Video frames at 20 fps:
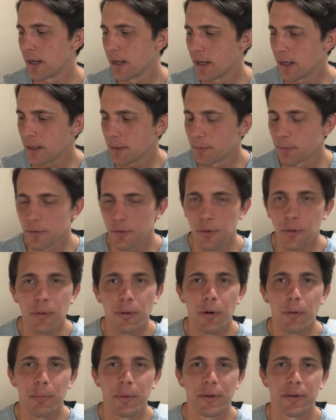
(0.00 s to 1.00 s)
I am
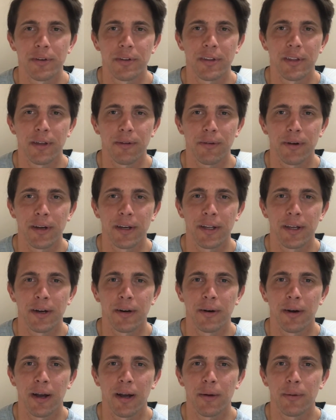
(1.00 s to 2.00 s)
so open to that right
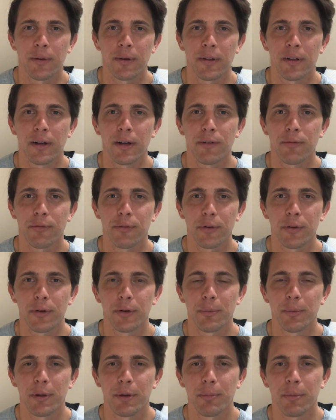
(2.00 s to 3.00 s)
now. I would love for
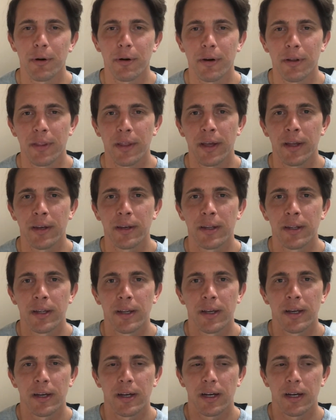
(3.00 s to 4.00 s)
you to be a part of that,
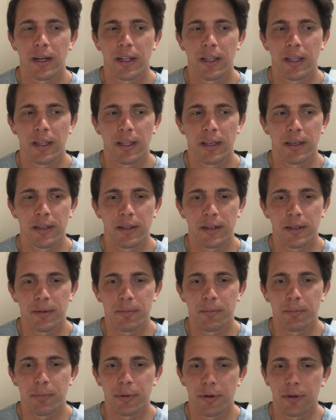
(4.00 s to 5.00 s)
and
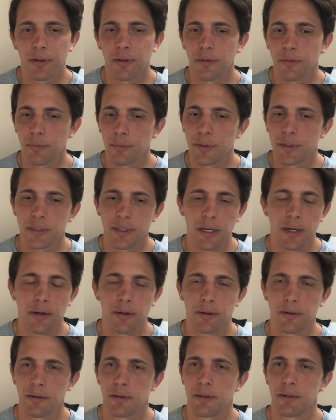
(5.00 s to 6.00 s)
please reach
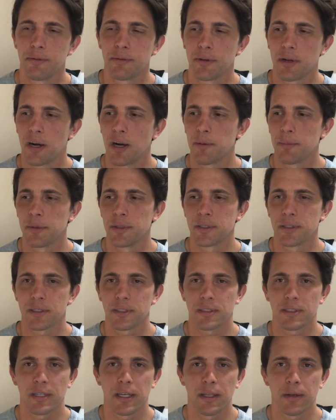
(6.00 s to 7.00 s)
out, leave
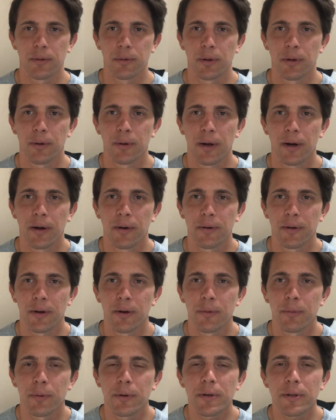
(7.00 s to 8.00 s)
comments. I don't know how it
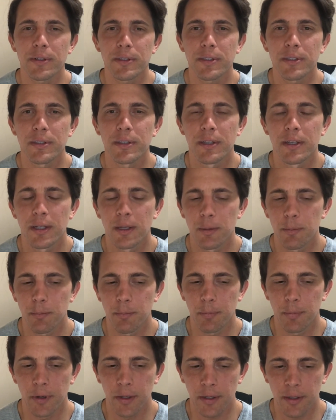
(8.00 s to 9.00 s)
all works,
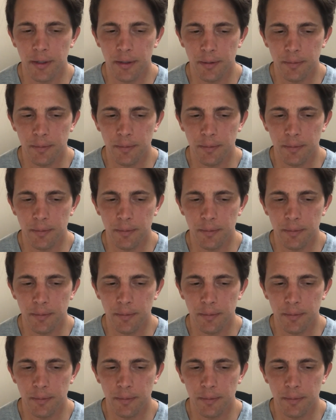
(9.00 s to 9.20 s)
but